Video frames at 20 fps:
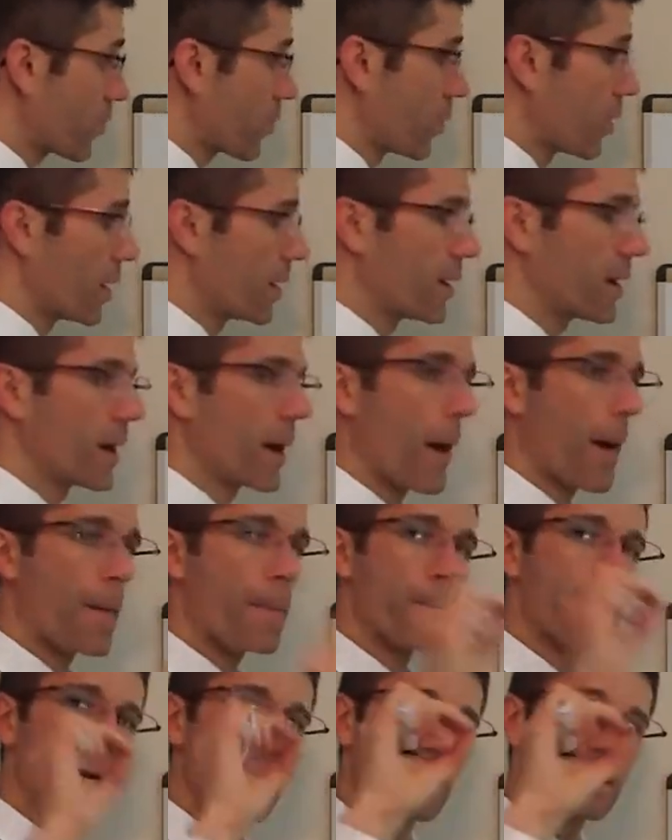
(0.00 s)
1,
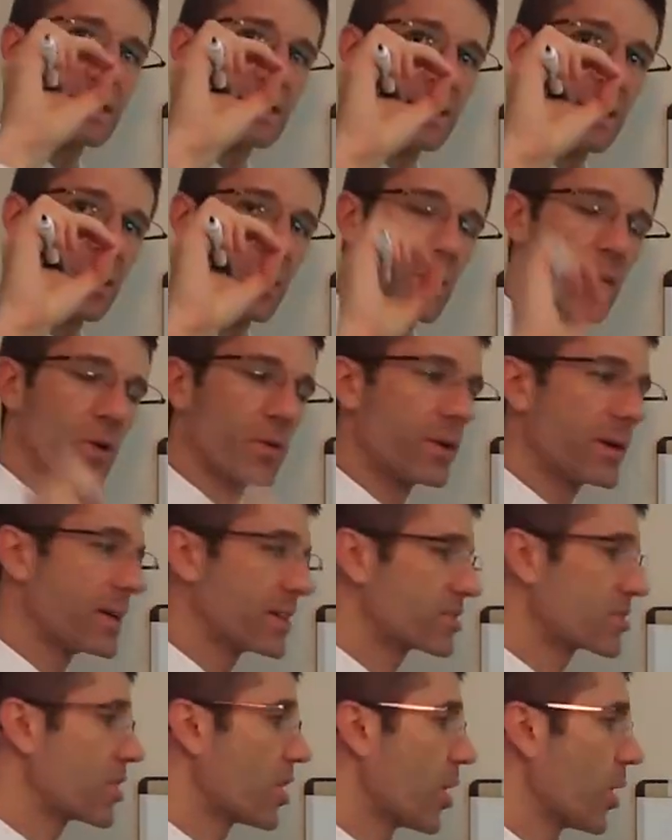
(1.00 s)
0.
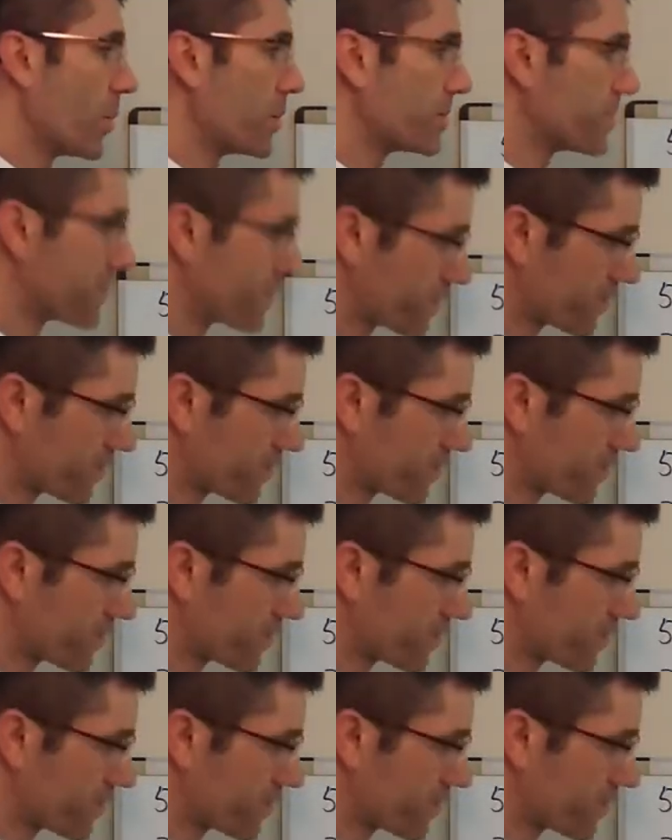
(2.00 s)
It's gone.